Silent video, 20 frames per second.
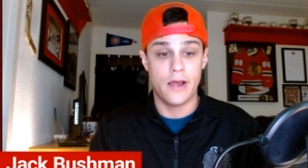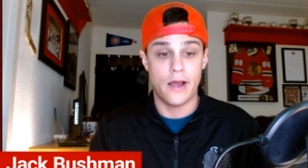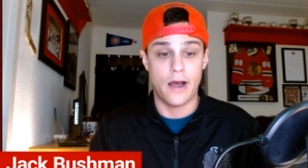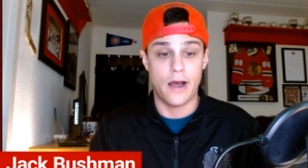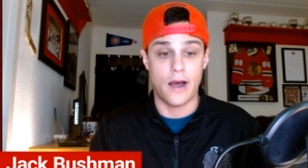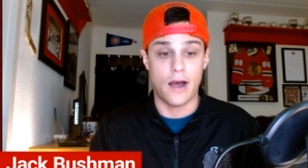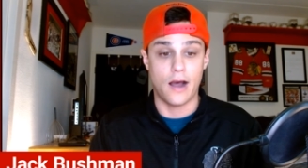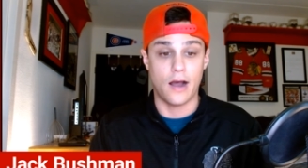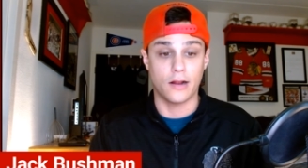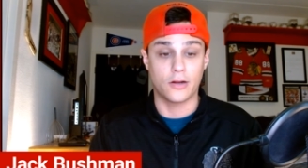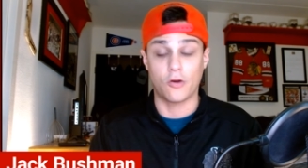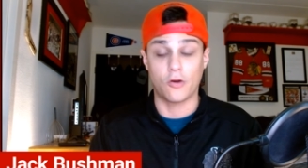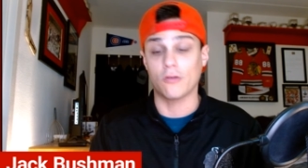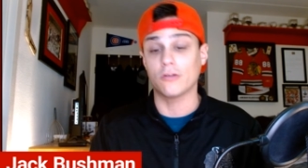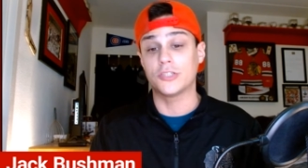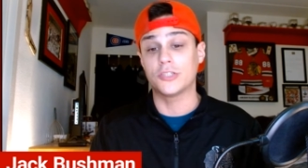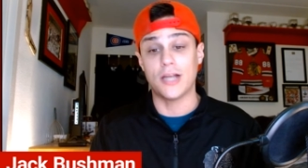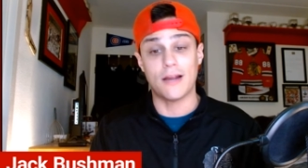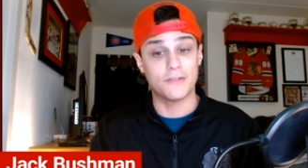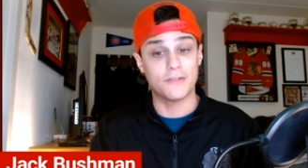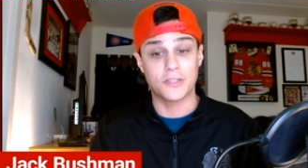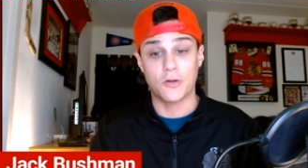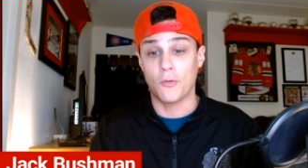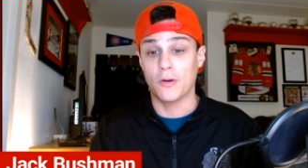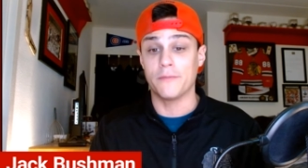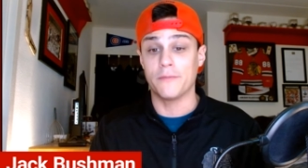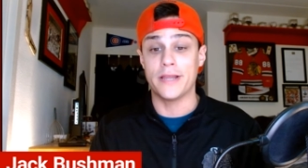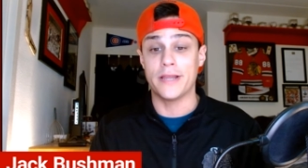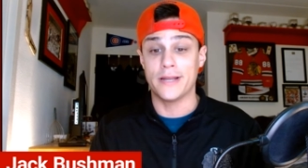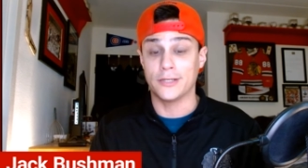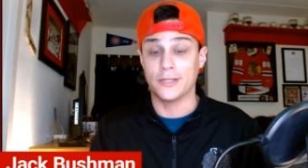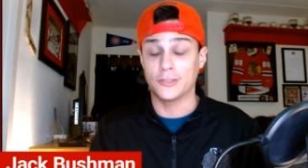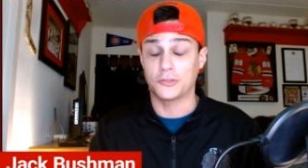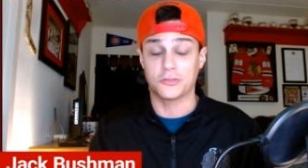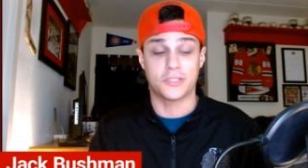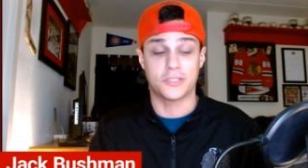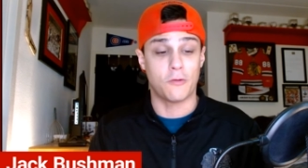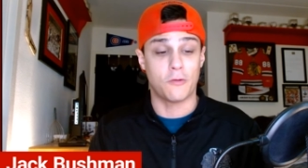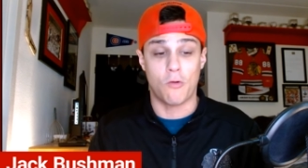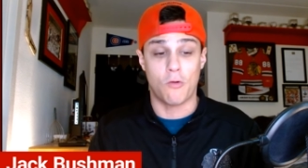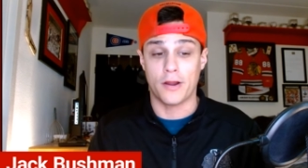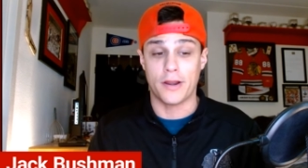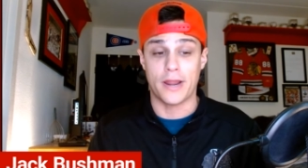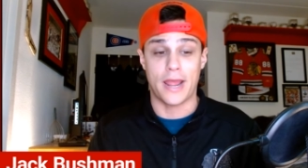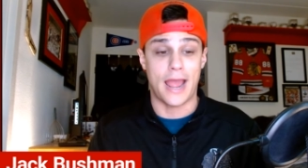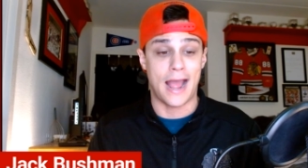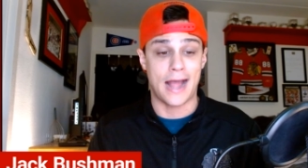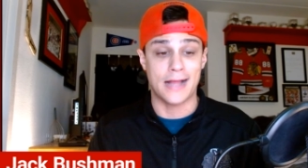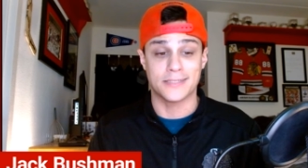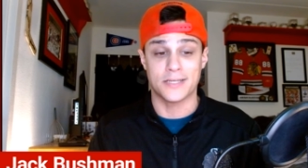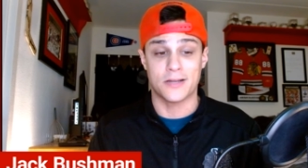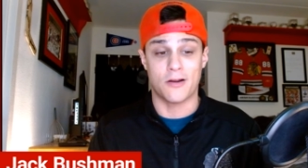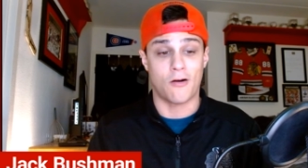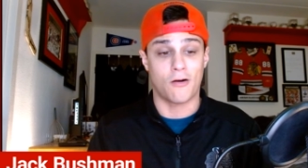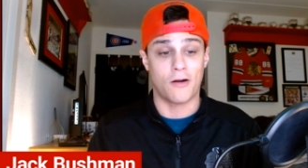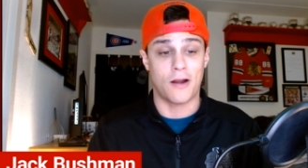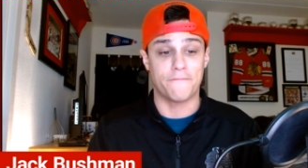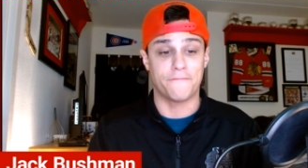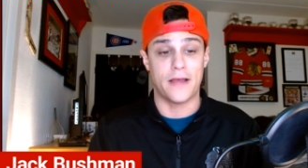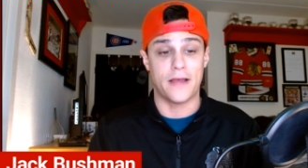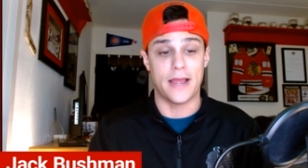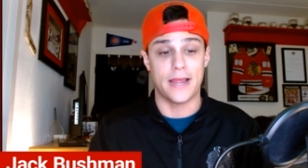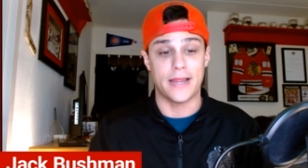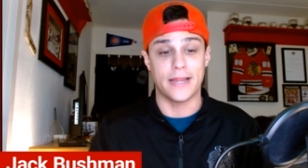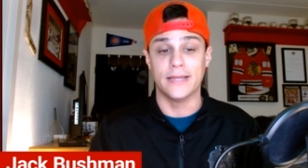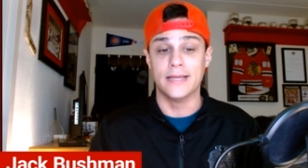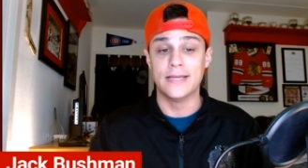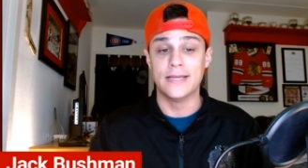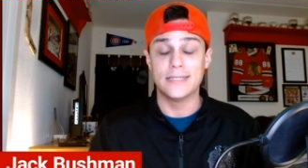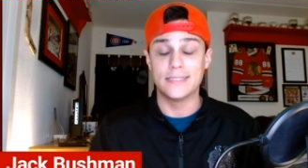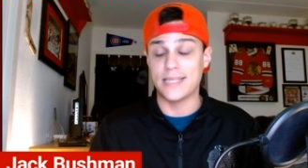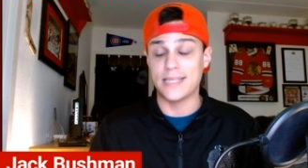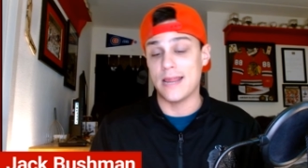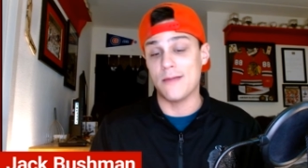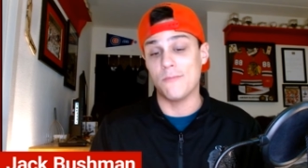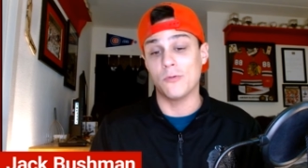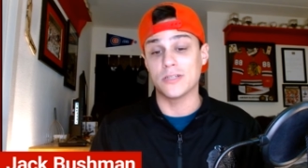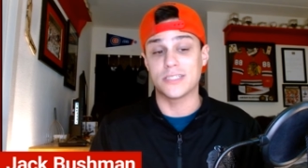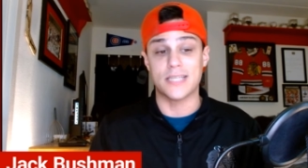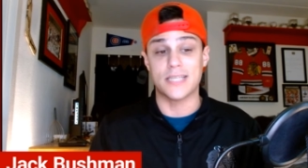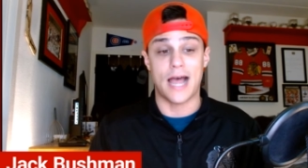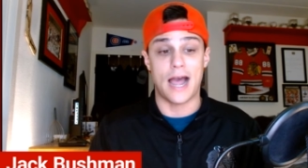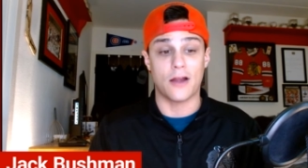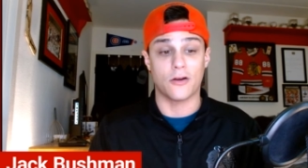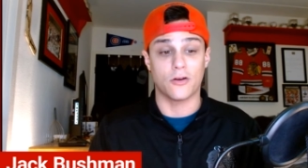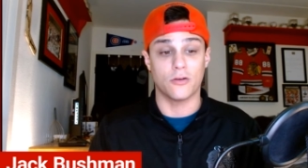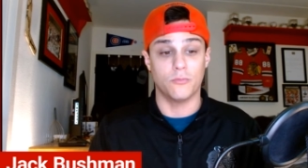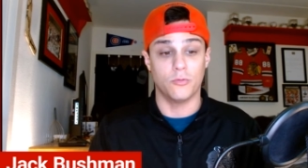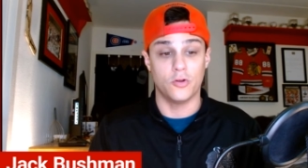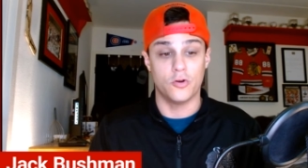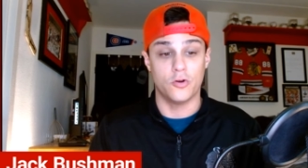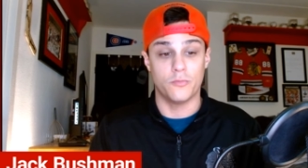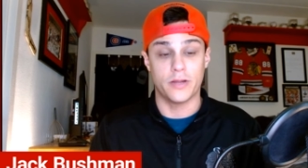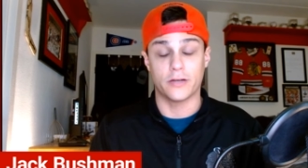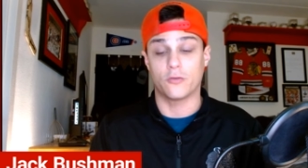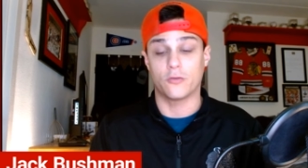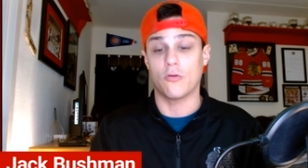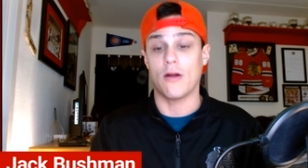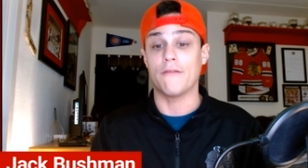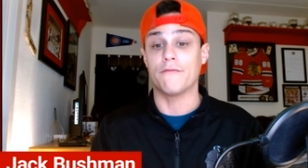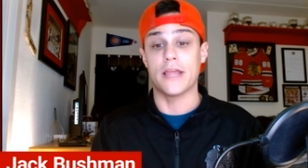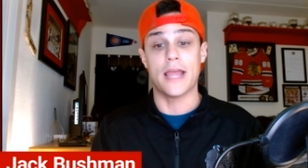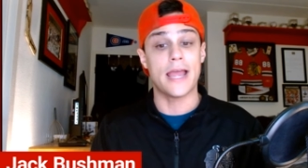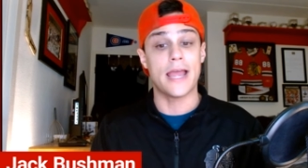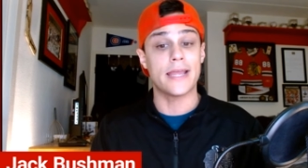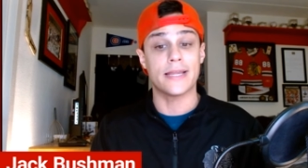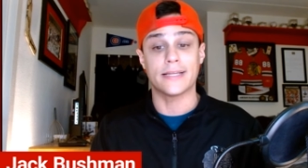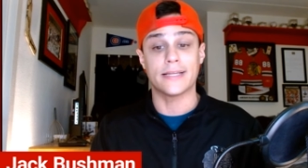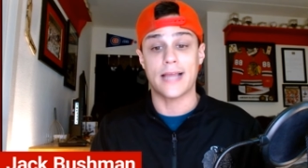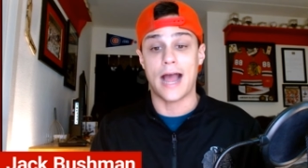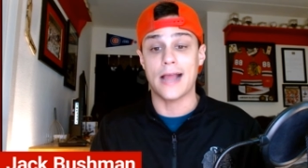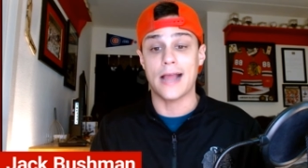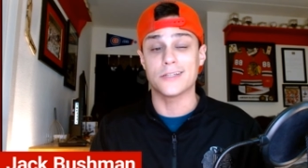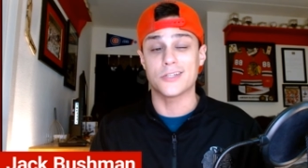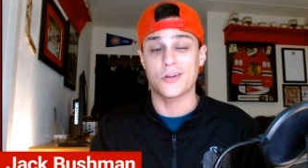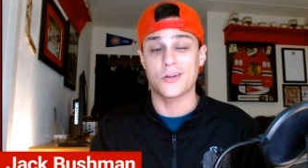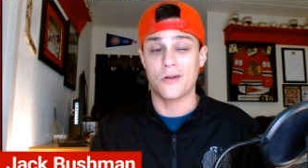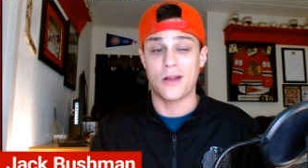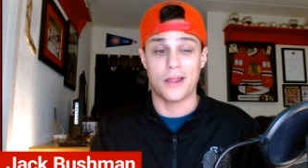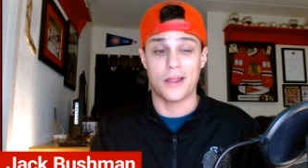Uh, Kurashev is going to be an interesting one as an RFA. Same with Soderblom and Crevier and Kaiser.